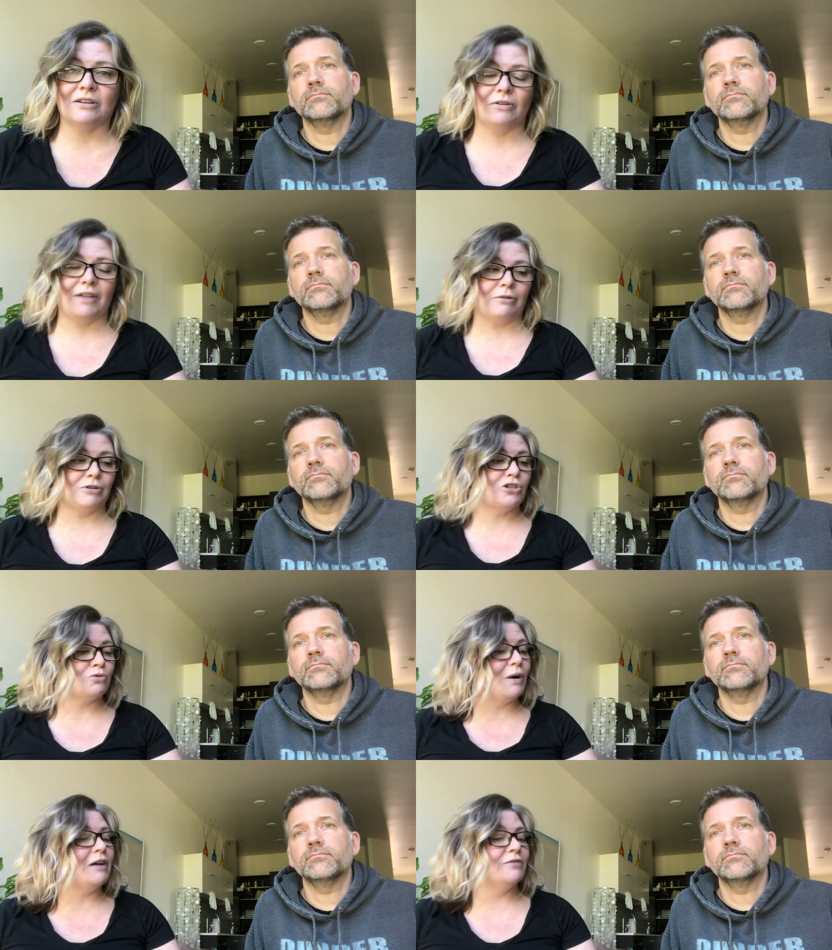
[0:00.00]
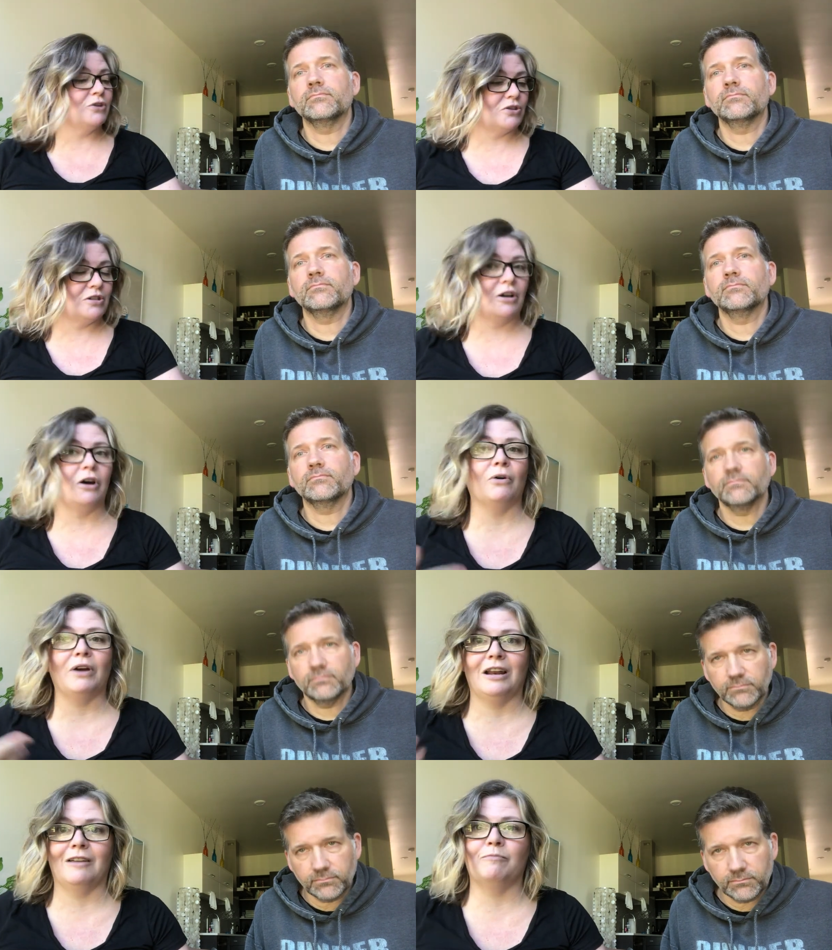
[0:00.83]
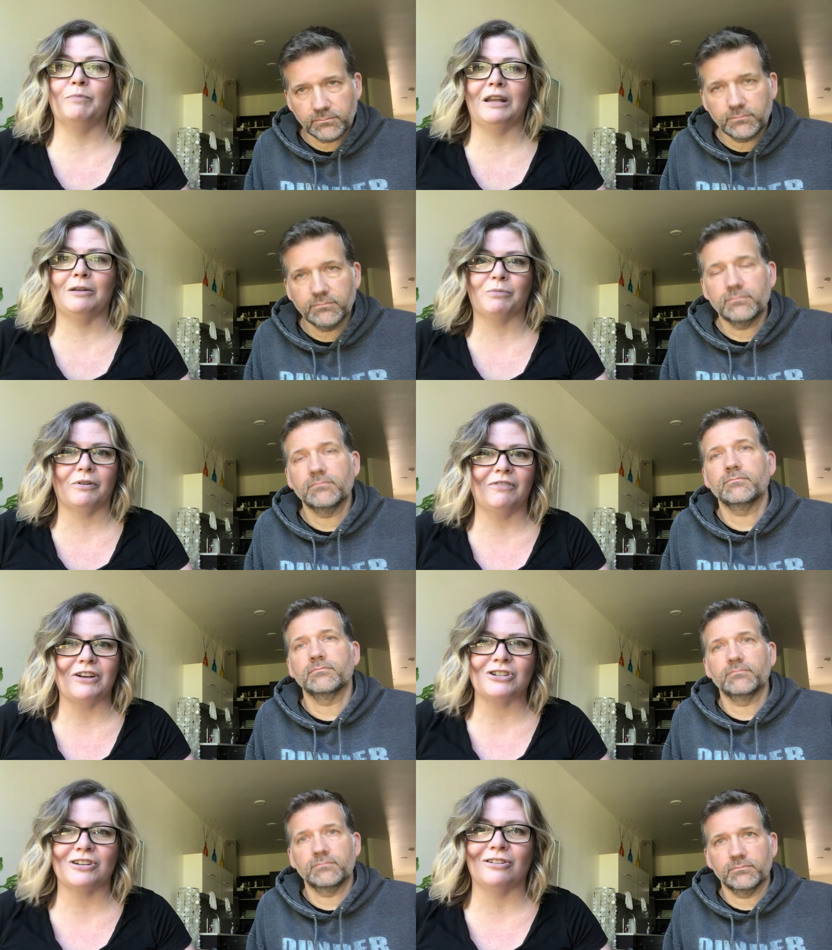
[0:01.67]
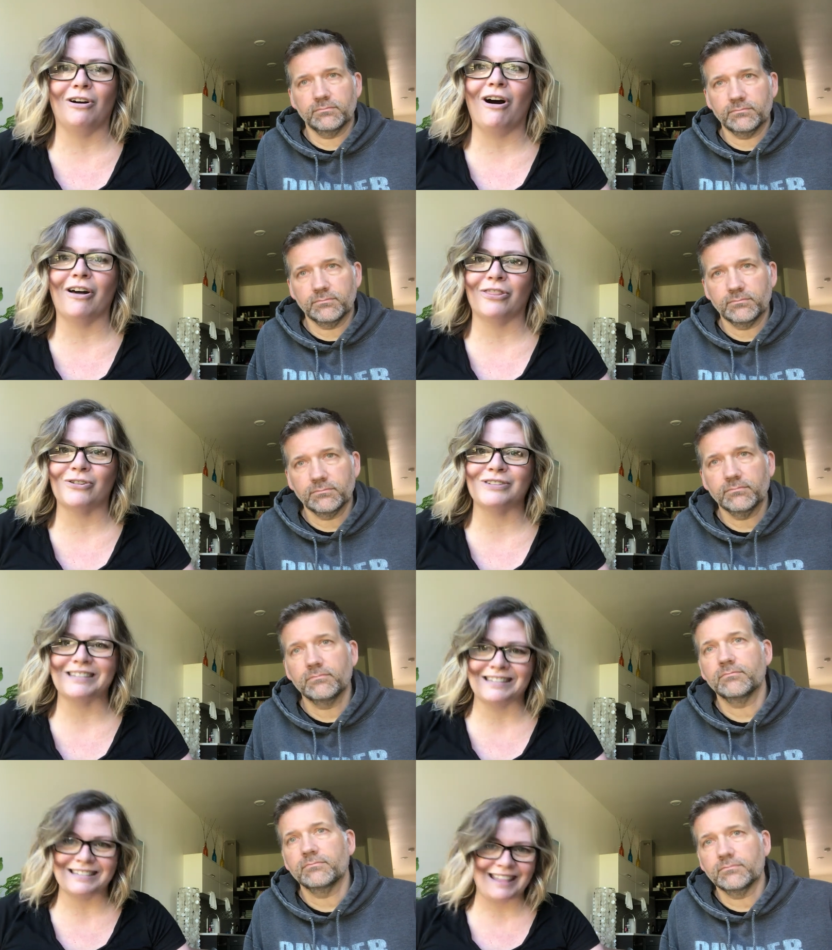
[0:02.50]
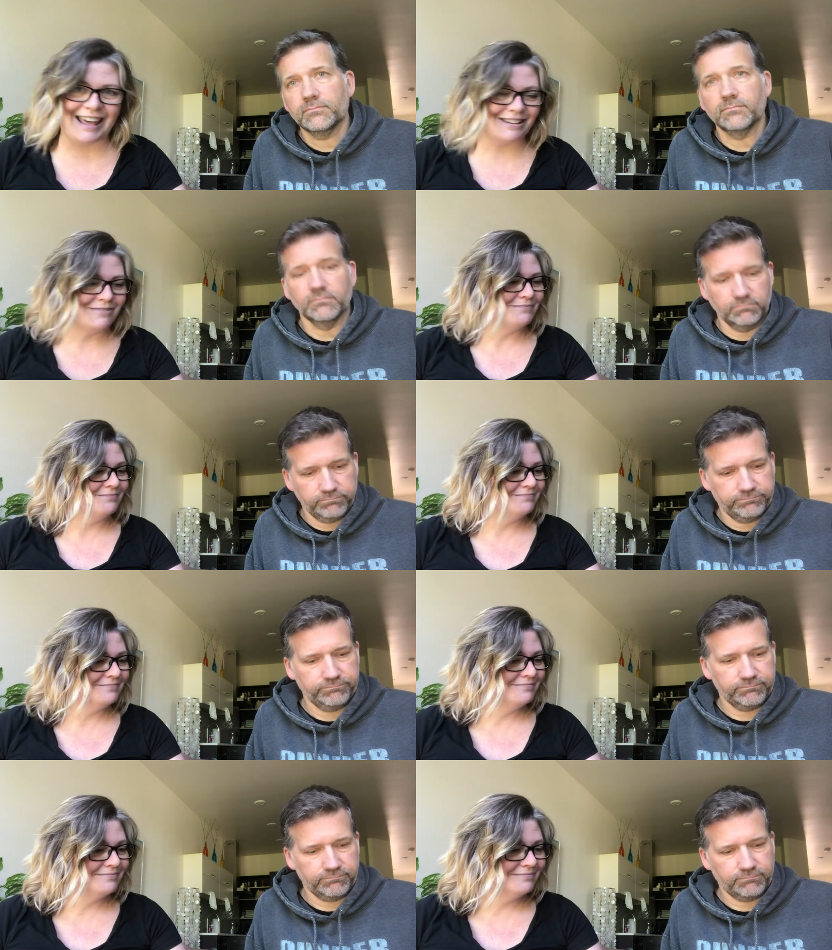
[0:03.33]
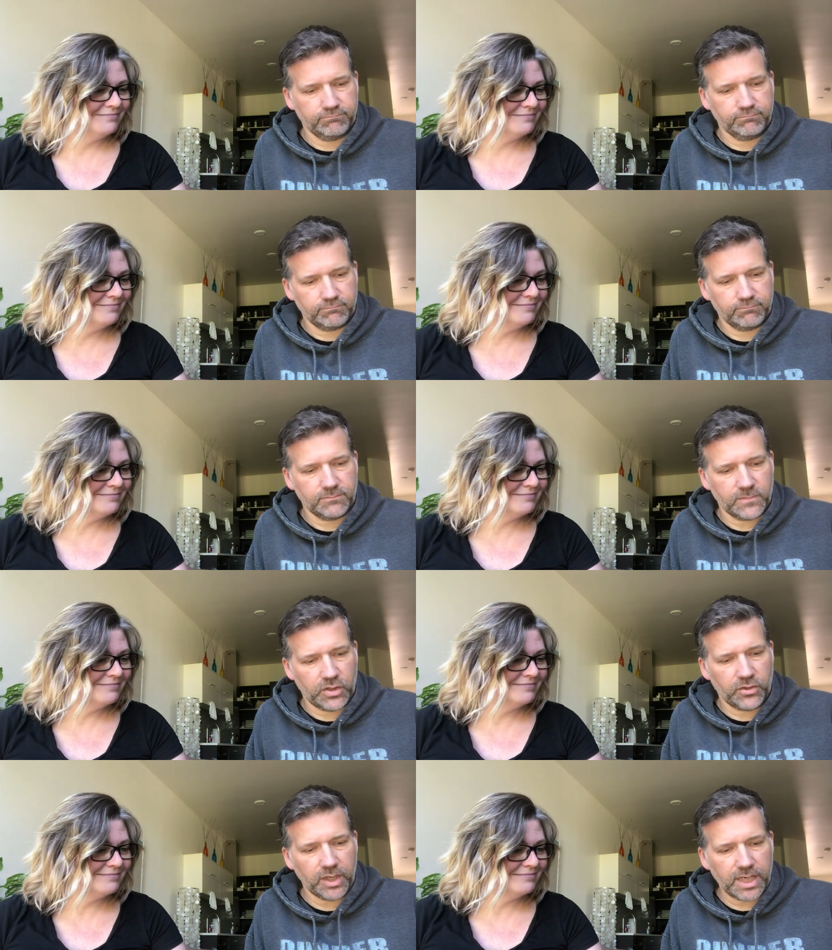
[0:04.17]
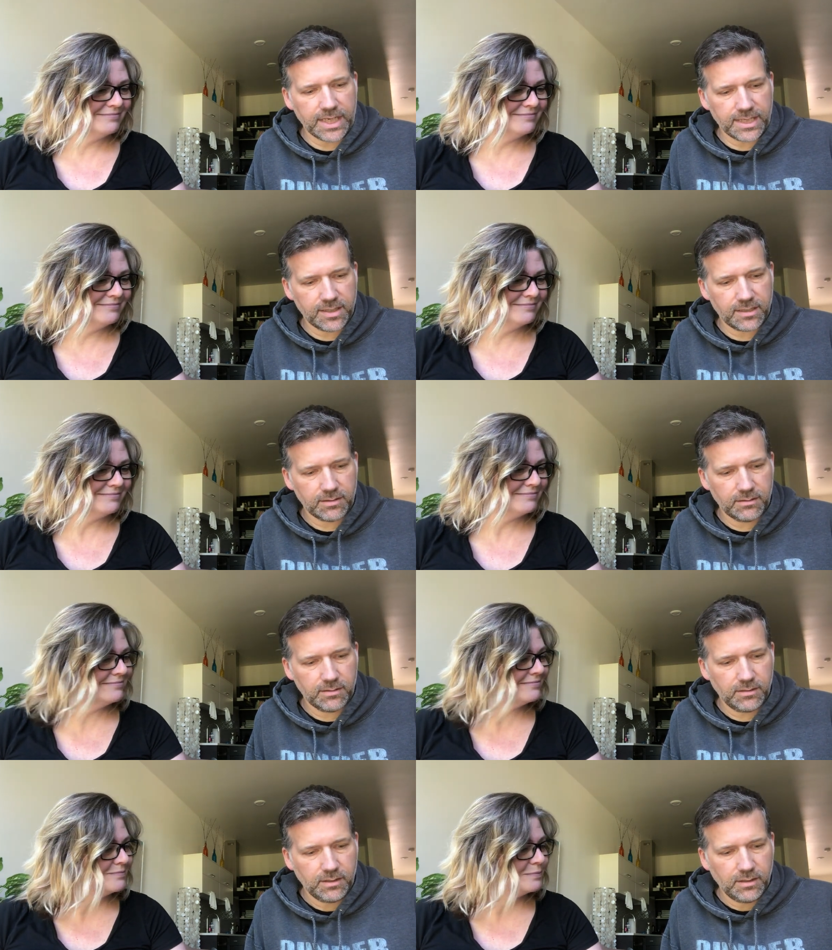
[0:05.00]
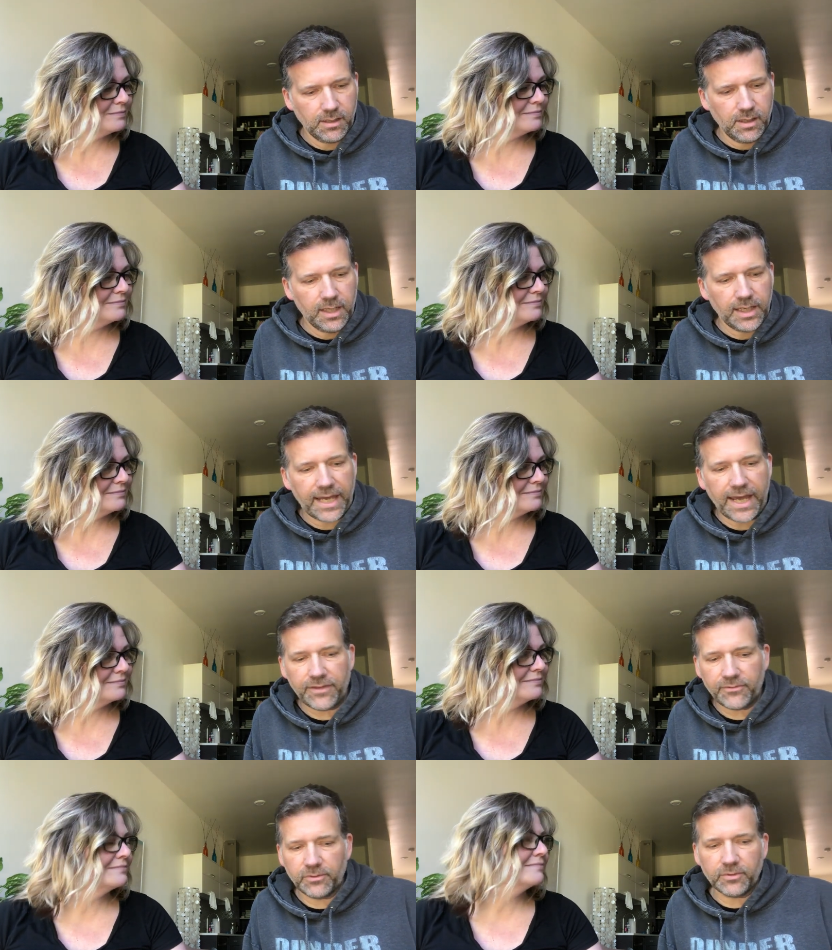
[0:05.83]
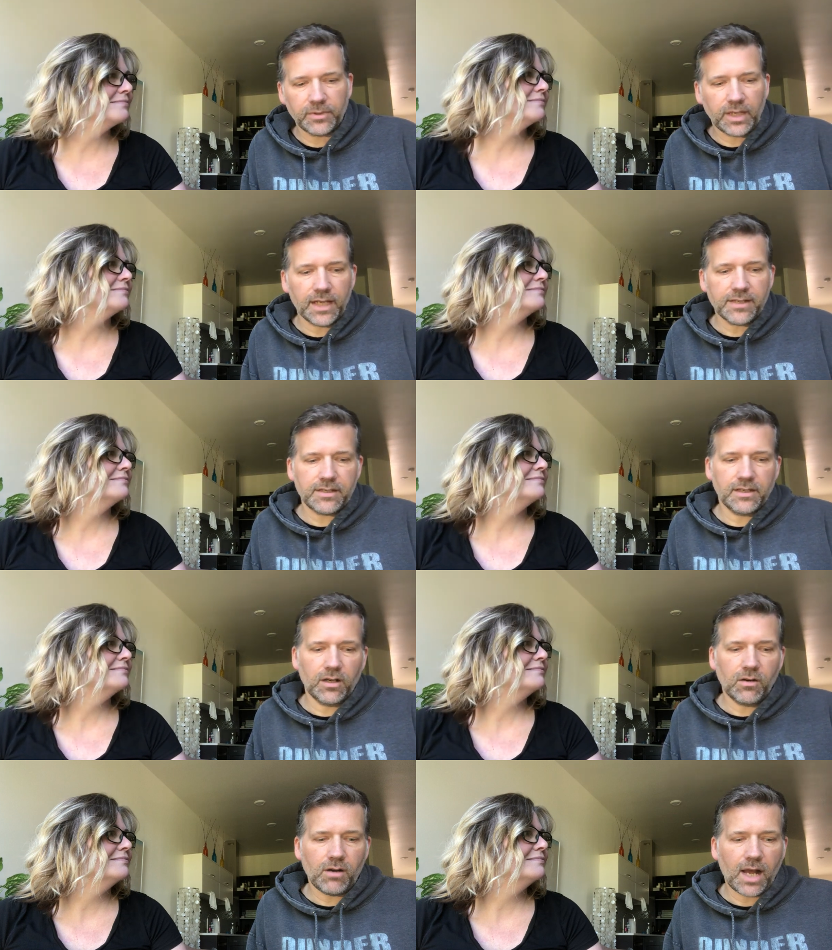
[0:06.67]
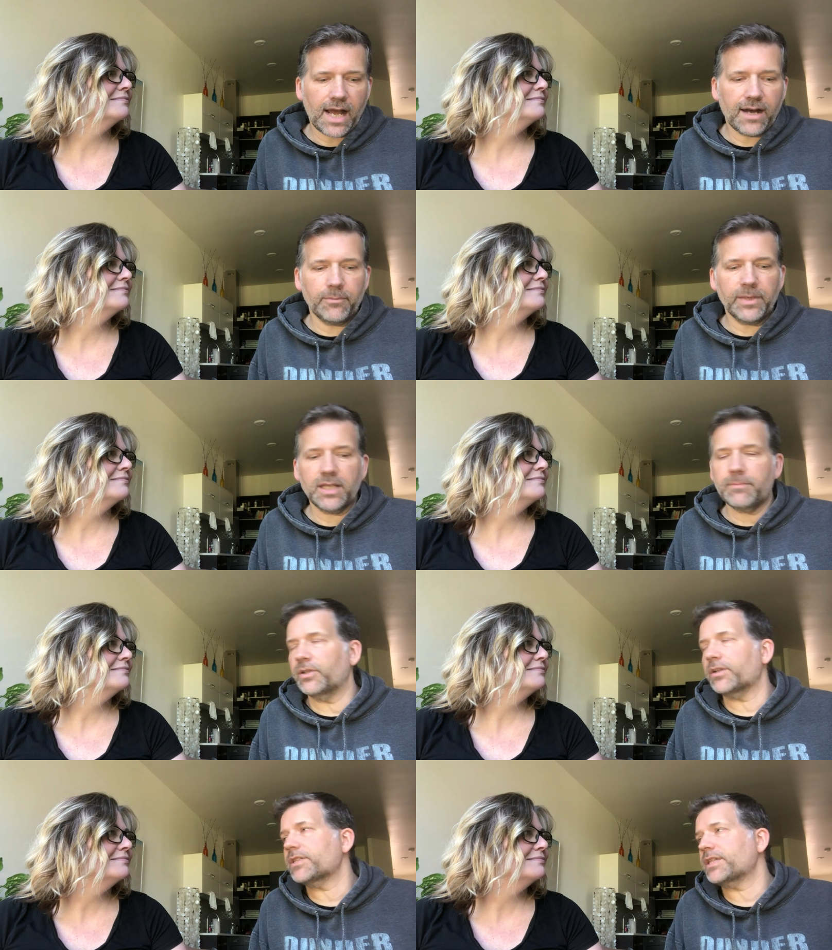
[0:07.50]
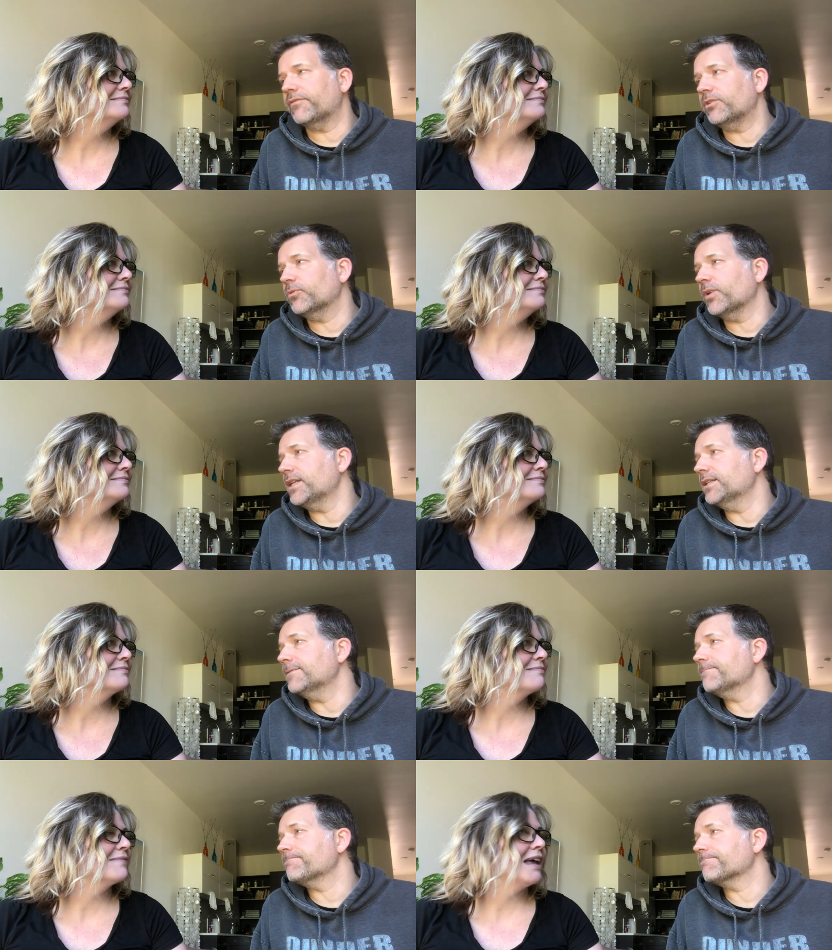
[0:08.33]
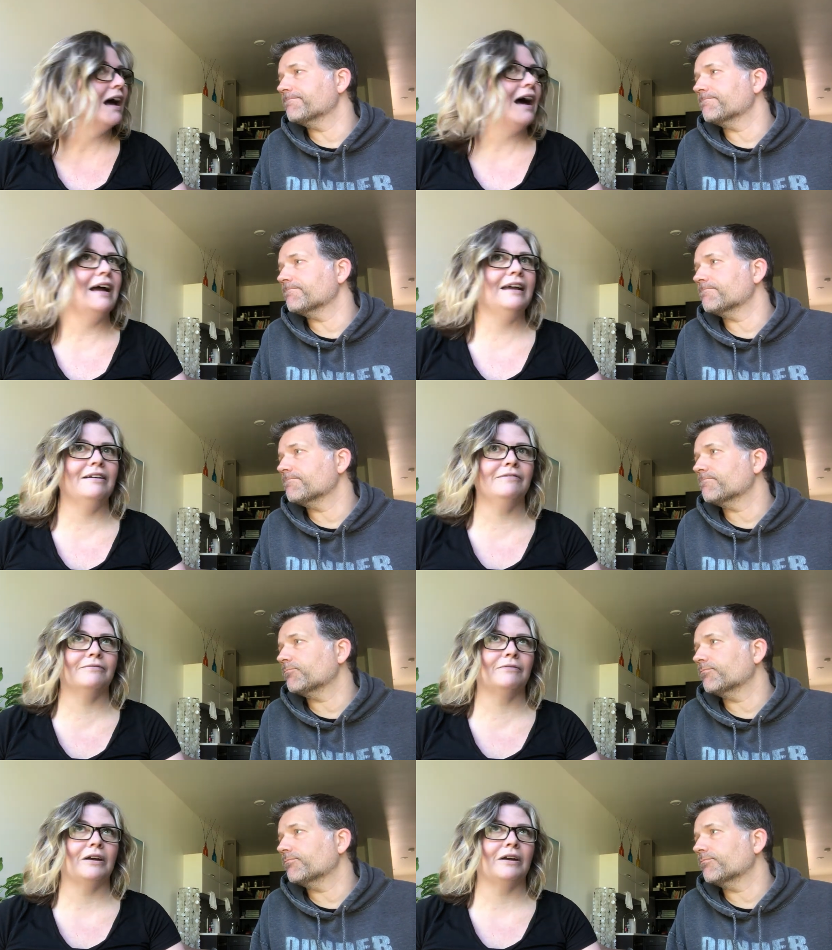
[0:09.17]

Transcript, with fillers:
Speaker 1: So that was 12 years ago, and I've been a professional author since then.
Speaker 2: Great. Catherine would like to know how many books have you written?
Speaker 1: I have